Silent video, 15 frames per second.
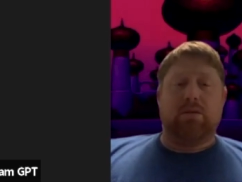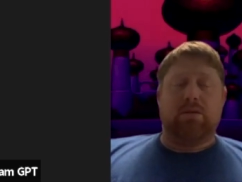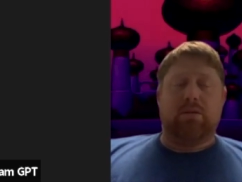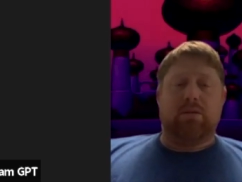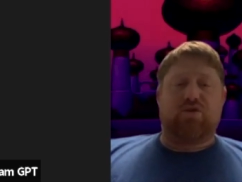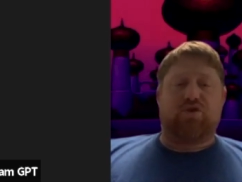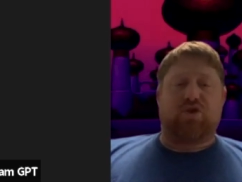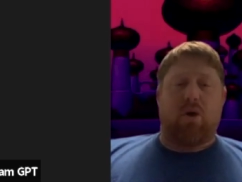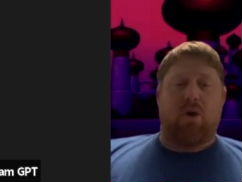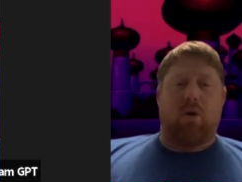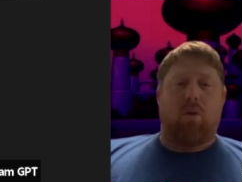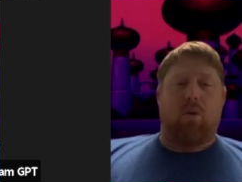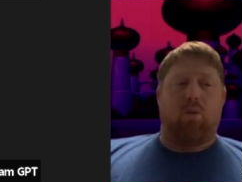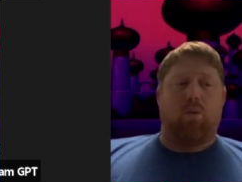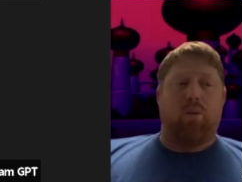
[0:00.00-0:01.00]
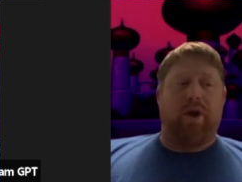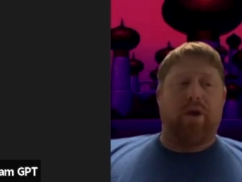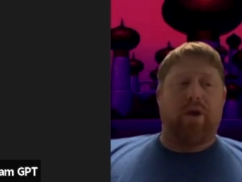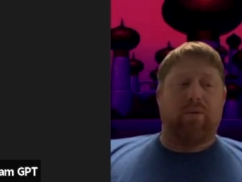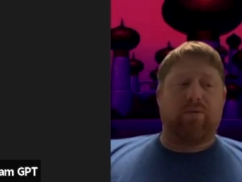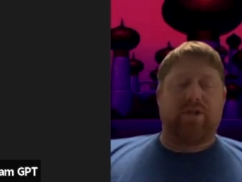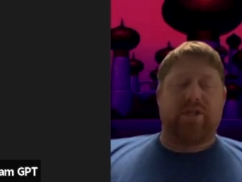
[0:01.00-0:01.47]
So we
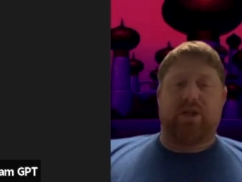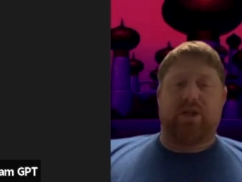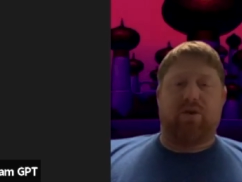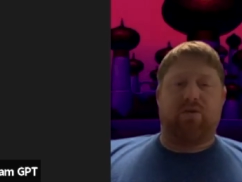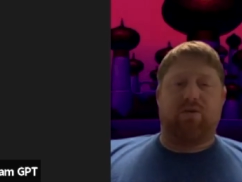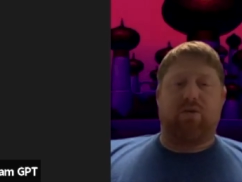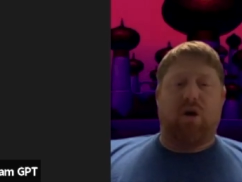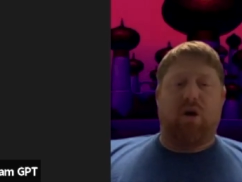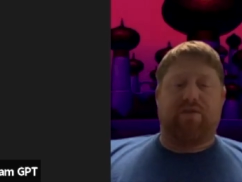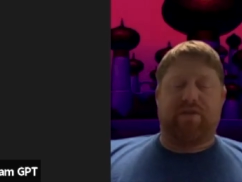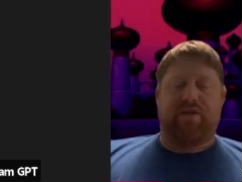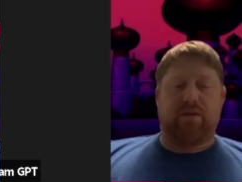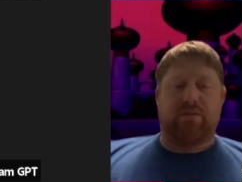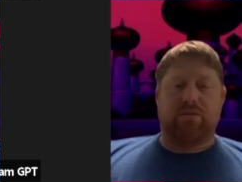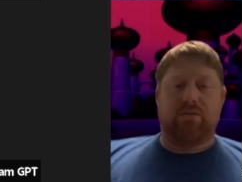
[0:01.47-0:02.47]
don't deload often,